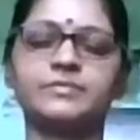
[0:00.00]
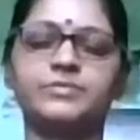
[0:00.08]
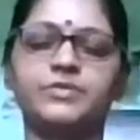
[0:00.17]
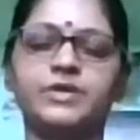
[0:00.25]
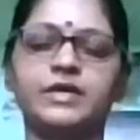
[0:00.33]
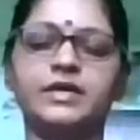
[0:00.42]

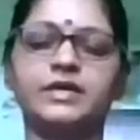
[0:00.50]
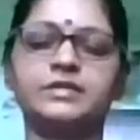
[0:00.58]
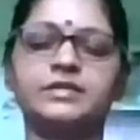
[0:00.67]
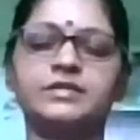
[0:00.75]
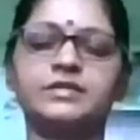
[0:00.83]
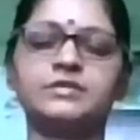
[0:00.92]
Breathe
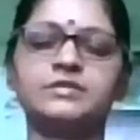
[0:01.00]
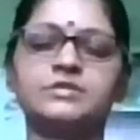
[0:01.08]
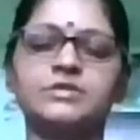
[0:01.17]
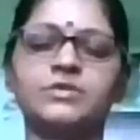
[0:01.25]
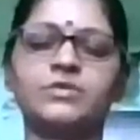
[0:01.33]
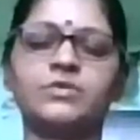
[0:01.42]
in
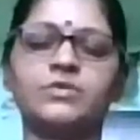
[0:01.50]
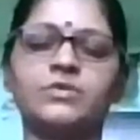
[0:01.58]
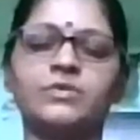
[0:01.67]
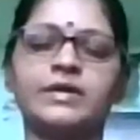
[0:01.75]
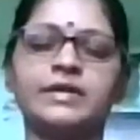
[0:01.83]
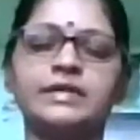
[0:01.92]
slow
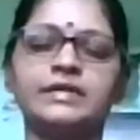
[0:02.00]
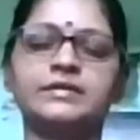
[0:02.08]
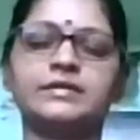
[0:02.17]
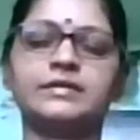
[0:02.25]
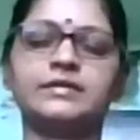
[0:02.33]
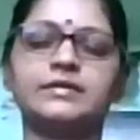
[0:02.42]
and
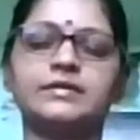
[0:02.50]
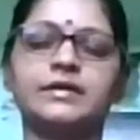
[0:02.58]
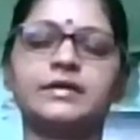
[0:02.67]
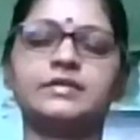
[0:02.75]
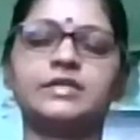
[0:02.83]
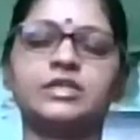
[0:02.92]

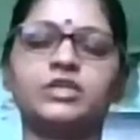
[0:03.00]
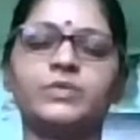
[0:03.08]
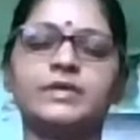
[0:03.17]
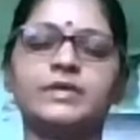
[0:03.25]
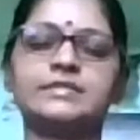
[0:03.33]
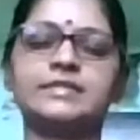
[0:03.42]

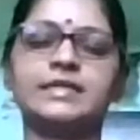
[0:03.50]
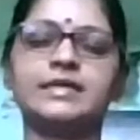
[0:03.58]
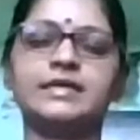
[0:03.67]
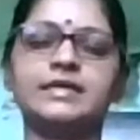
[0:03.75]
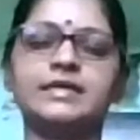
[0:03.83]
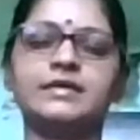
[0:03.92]

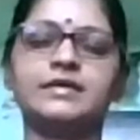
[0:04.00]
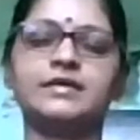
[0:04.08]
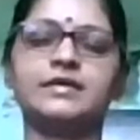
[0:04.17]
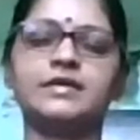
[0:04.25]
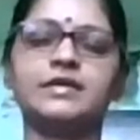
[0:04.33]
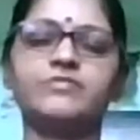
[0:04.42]
continuously.
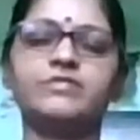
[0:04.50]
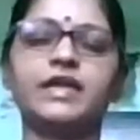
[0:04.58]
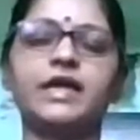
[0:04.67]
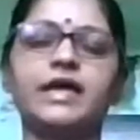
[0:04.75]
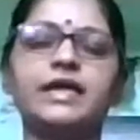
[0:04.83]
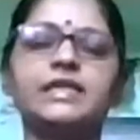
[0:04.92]
If there
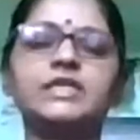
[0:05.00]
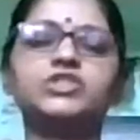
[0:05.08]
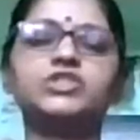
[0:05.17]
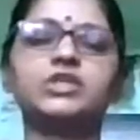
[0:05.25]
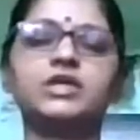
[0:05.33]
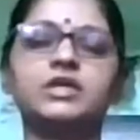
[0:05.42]
are any
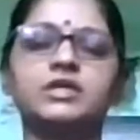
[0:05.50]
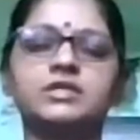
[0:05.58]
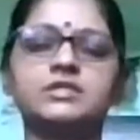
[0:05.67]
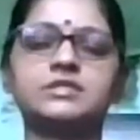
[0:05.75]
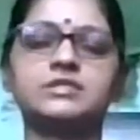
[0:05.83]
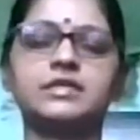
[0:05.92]

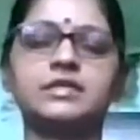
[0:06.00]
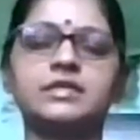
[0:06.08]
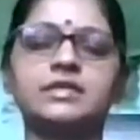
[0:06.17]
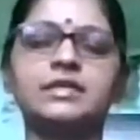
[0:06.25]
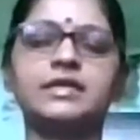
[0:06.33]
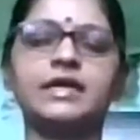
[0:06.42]
jerks, it
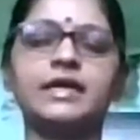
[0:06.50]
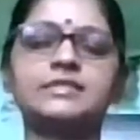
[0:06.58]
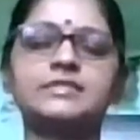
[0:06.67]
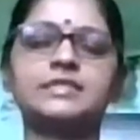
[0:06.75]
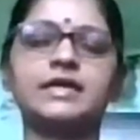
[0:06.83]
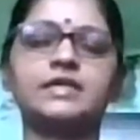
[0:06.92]
indicates
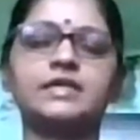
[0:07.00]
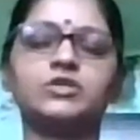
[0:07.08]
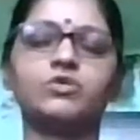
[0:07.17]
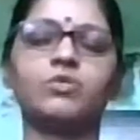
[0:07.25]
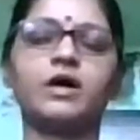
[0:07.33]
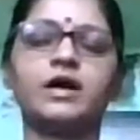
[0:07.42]
that
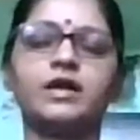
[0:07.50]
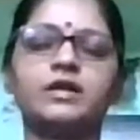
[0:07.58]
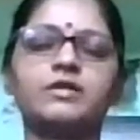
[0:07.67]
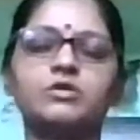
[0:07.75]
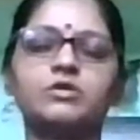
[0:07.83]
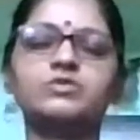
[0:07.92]
you are
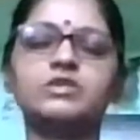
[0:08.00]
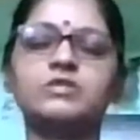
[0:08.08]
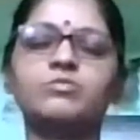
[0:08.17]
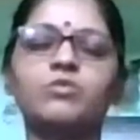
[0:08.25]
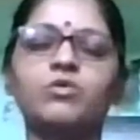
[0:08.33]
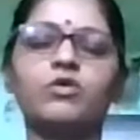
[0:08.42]

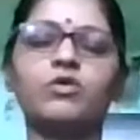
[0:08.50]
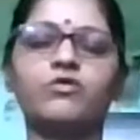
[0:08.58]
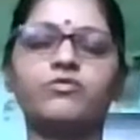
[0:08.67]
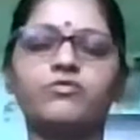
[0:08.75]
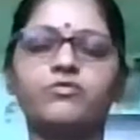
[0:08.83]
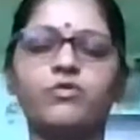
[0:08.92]
using more
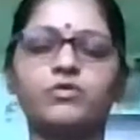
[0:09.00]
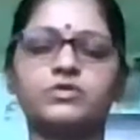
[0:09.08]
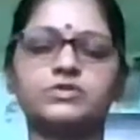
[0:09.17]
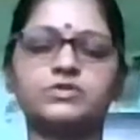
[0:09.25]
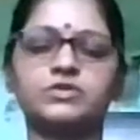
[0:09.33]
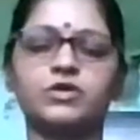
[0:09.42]
of
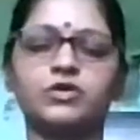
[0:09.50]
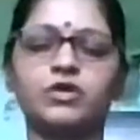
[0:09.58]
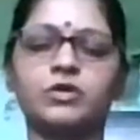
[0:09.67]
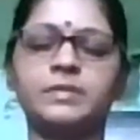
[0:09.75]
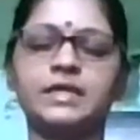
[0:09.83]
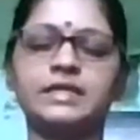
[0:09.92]
force on your
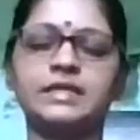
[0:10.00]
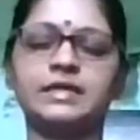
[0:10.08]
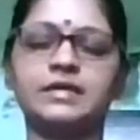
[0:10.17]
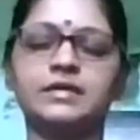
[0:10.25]
breathing.